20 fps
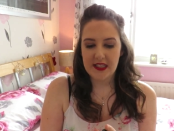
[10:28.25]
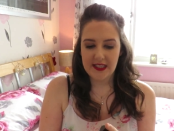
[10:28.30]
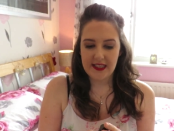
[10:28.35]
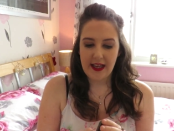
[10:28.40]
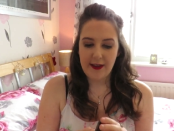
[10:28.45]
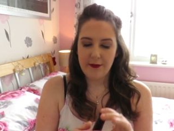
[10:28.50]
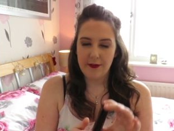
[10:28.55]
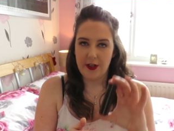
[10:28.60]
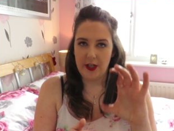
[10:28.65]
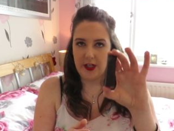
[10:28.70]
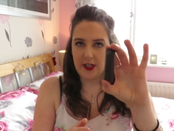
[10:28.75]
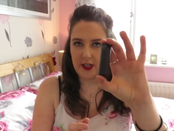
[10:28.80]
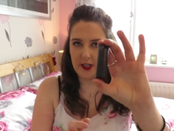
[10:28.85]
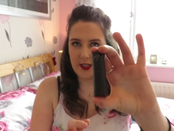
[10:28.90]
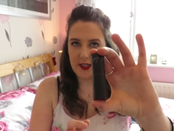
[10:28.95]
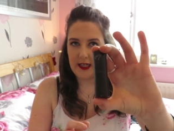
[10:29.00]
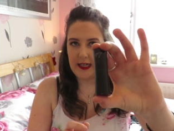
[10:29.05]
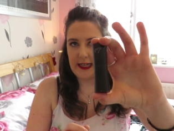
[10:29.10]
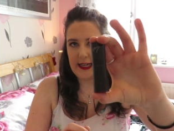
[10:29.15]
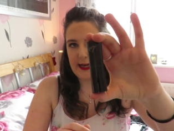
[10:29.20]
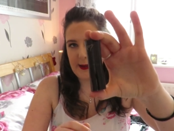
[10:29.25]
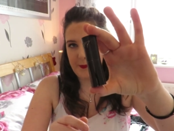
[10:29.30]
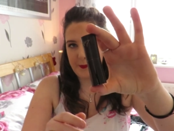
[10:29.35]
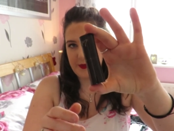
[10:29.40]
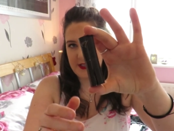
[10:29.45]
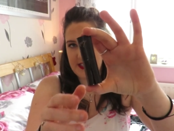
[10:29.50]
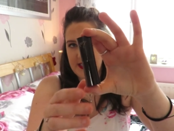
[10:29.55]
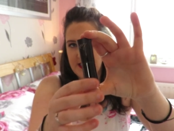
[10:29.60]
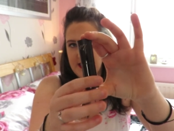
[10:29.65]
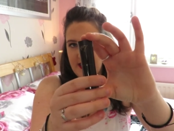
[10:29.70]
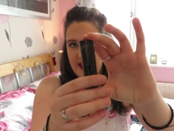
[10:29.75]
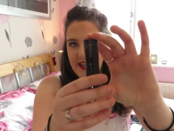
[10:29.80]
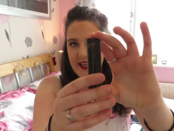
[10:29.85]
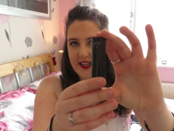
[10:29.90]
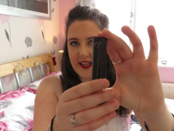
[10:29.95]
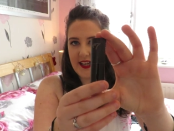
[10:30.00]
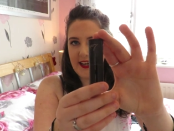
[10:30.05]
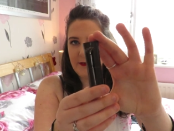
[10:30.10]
7 lipstick.